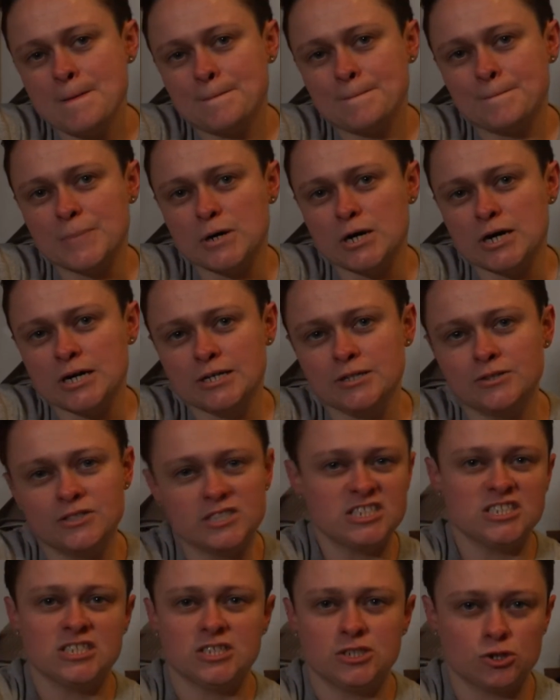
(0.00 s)
But the
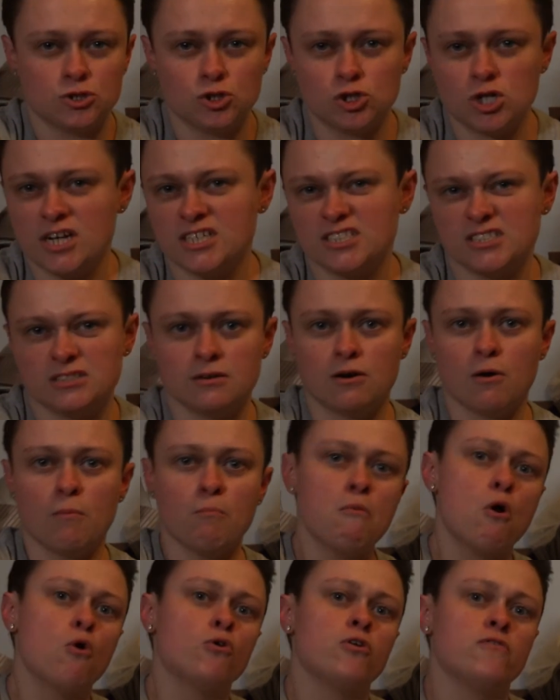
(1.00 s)
sister tries to help
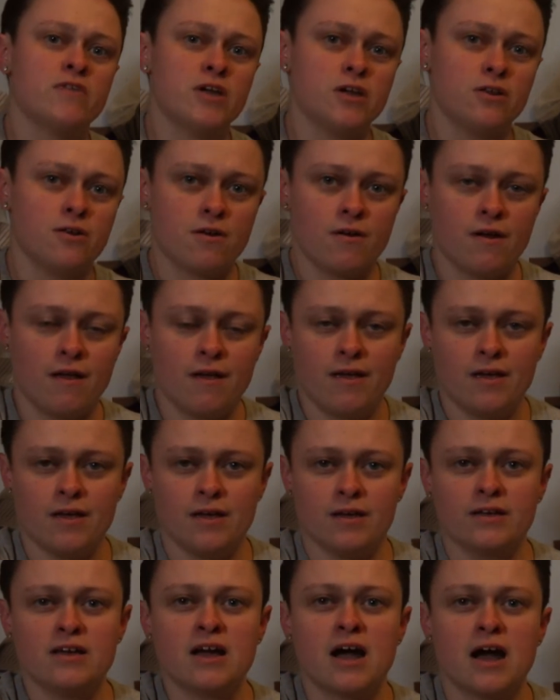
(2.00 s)
motivate her
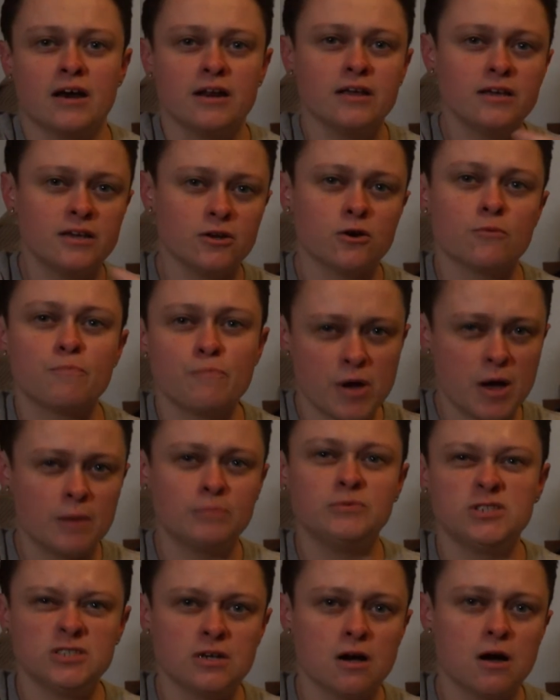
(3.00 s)
and kind of get her
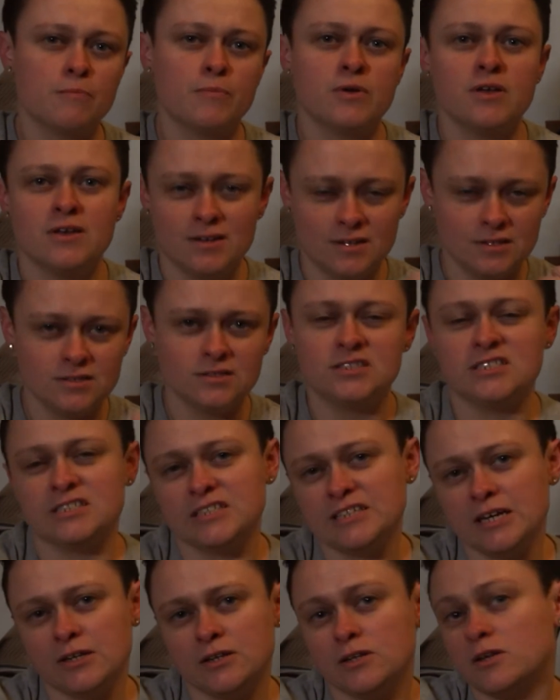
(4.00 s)
pepped up to
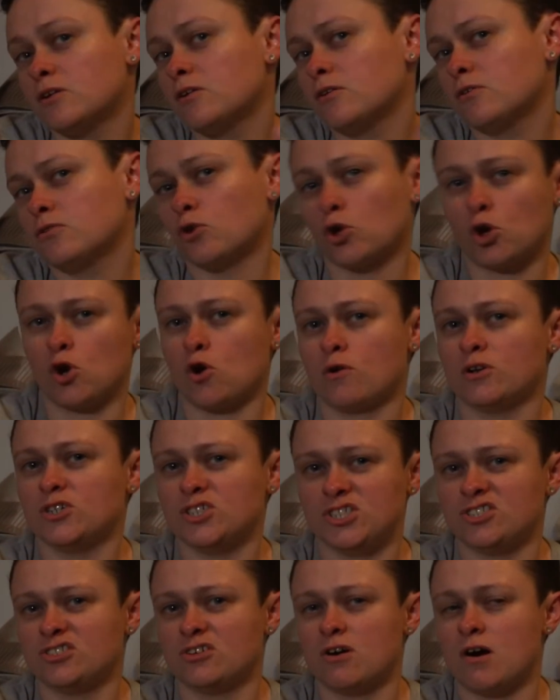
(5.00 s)
get the courage
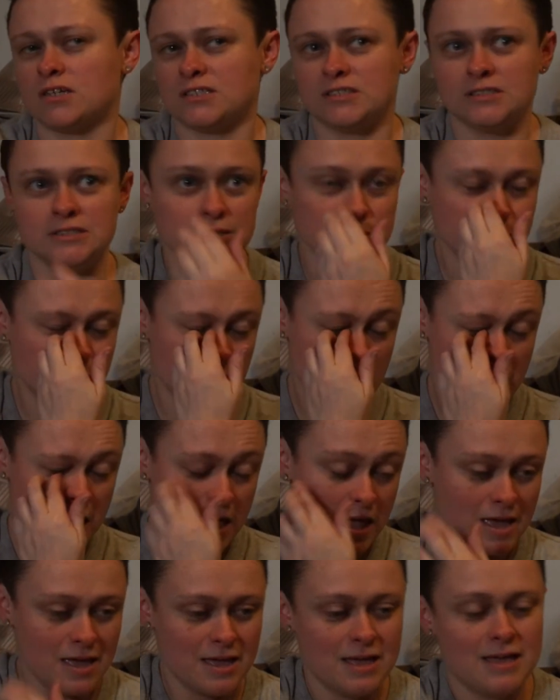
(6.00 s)
to talk to him.
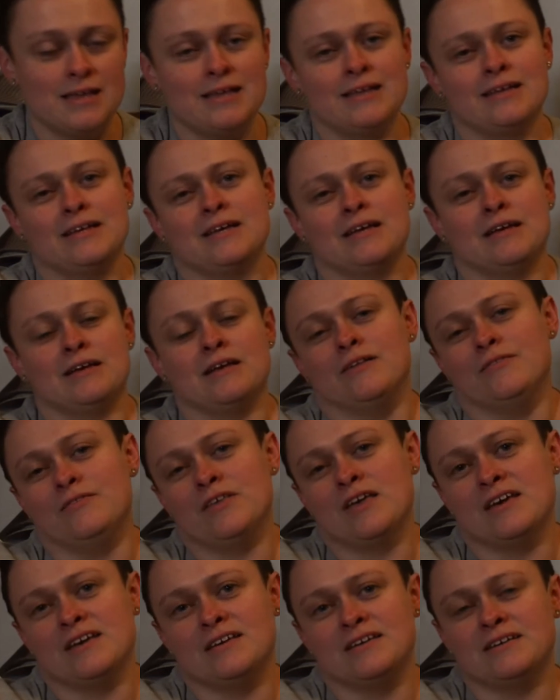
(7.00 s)
And
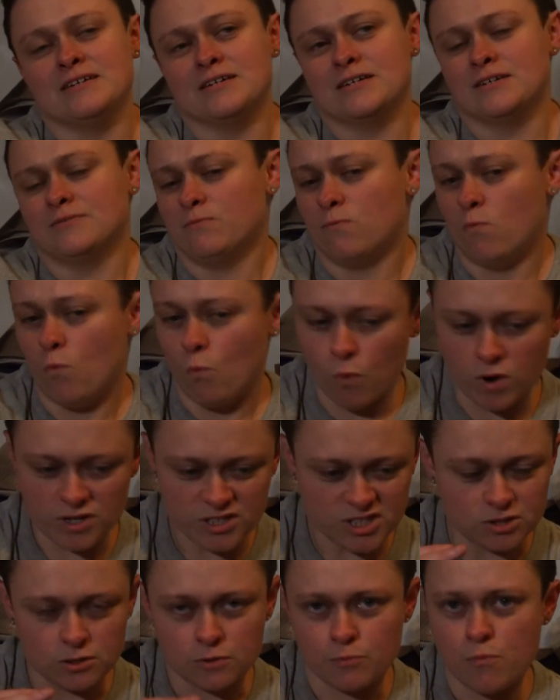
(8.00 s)
then
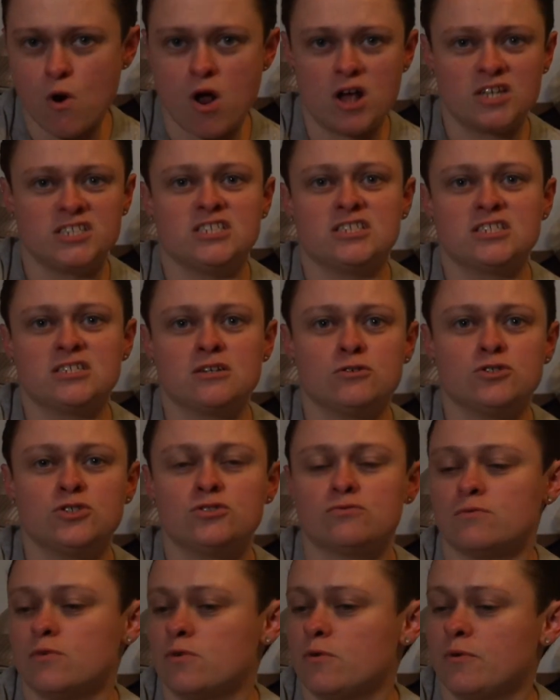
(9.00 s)
once the process goes
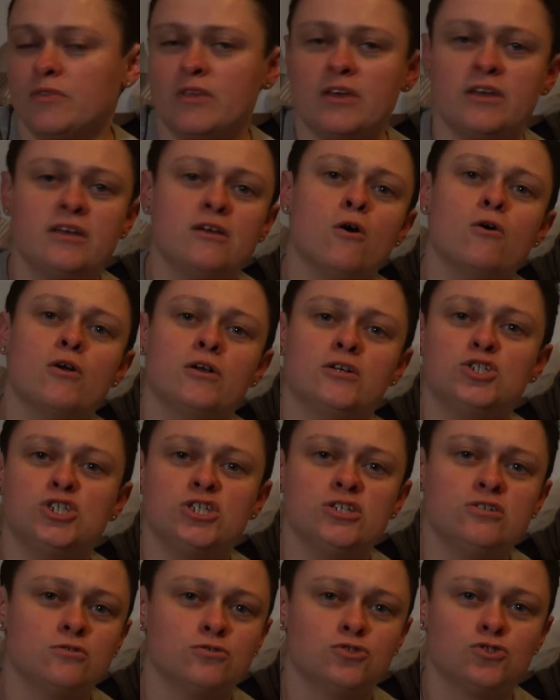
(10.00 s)
through and she
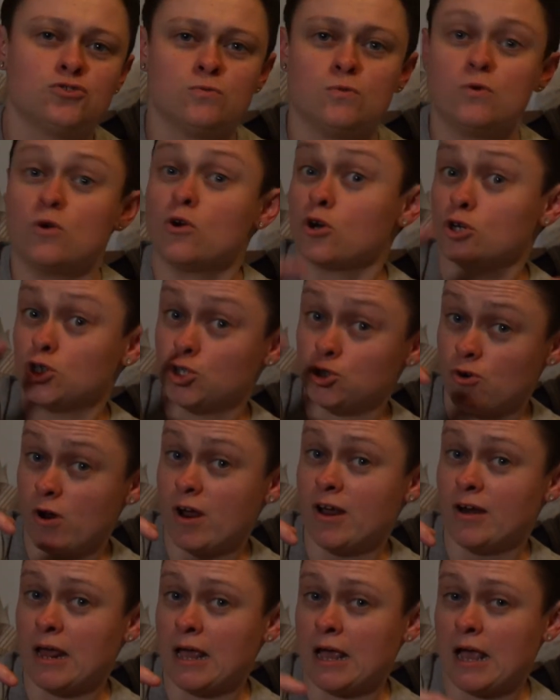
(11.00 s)
goes through her
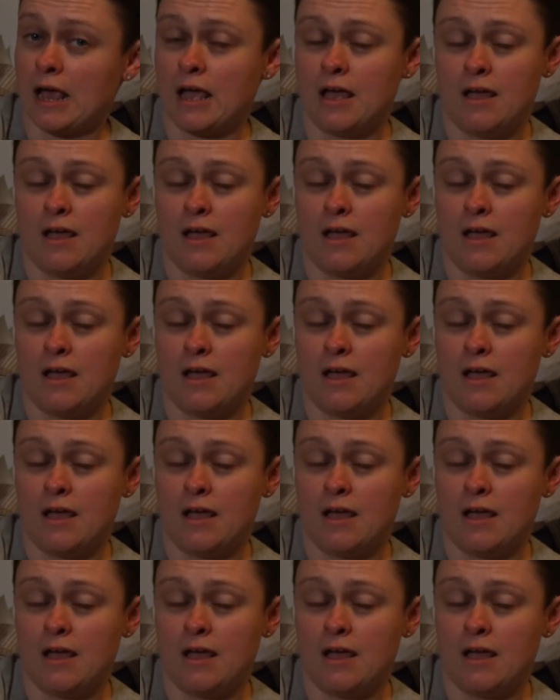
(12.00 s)
training